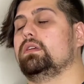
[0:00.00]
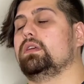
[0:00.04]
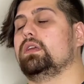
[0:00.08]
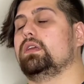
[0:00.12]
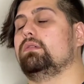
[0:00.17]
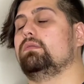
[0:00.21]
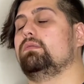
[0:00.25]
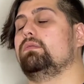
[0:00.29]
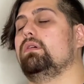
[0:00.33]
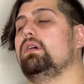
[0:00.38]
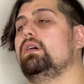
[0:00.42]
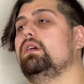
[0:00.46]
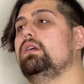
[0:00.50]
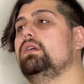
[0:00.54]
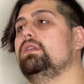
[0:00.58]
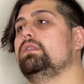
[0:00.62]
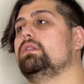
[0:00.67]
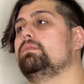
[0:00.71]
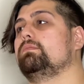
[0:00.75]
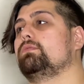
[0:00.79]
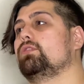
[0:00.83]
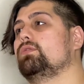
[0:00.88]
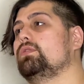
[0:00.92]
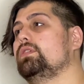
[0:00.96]
And why are
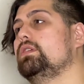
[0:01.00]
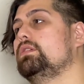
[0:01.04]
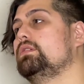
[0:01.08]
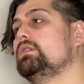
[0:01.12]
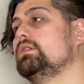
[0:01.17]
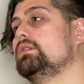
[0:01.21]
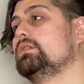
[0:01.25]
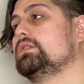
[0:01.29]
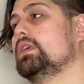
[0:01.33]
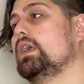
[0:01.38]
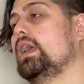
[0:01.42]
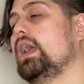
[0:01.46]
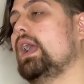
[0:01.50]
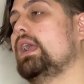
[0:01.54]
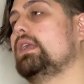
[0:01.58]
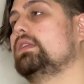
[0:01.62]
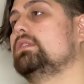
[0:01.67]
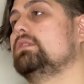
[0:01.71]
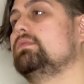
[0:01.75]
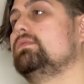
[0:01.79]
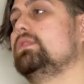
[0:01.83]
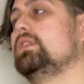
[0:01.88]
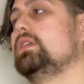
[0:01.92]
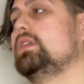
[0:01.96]
the creatures
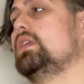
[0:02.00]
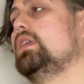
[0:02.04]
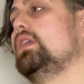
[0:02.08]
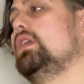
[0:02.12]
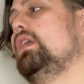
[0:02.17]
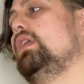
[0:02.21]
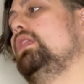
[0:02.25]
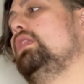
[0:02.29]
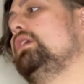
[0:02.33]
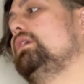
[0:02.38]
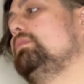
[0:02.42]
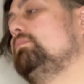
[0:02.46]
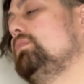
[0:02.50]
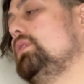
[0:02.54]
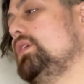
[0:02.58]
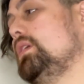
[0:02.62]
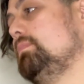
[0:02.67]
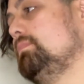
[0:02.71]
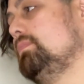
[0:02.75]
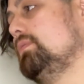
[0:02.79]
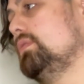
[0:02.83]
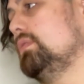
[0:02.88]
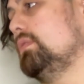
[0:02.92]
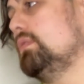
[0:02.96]
actively killing
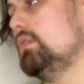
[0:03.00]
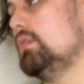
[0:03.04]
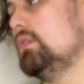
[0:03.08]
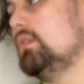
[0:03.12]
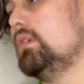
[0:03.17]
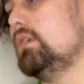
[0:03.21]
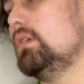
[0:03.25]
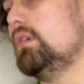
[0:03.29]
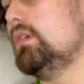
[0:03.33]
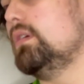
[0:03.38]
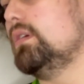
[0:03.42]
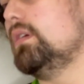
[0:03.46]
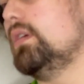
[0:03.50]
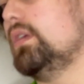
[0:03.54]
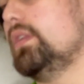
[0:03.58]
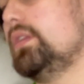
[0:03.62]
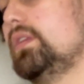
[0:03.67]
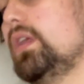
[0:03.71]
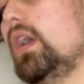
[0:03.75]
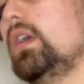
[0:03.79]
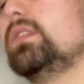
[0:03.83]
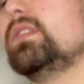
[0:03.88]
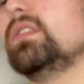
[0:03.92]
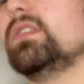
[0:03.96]
people?
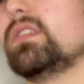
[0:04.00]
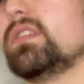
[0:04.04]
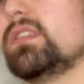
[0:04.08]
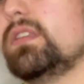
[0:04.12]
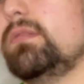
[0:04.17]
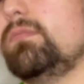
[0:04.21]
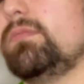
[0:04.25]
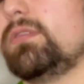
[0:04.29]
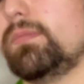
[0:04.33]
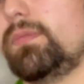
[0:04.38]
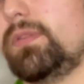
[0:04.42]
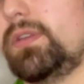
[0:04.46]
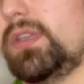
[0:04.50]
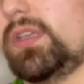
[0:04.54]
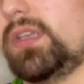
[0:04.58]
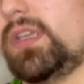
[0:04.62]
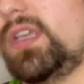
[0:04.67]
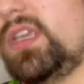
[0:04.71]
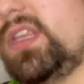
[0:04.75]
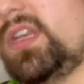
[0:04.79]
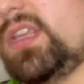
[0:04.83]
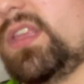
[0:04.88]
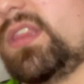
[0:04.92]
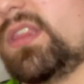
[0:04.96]
Doesn't seem to be
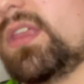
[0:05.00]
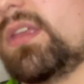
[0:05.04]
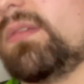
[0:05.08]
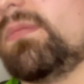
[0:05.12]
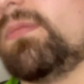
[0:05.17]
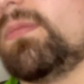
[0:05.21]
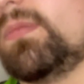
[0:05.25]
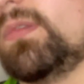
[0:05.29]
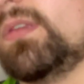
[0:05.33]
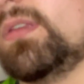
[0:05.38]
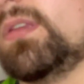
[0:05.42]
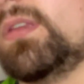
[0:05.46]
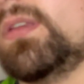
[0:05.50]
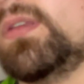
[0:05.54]
eating them.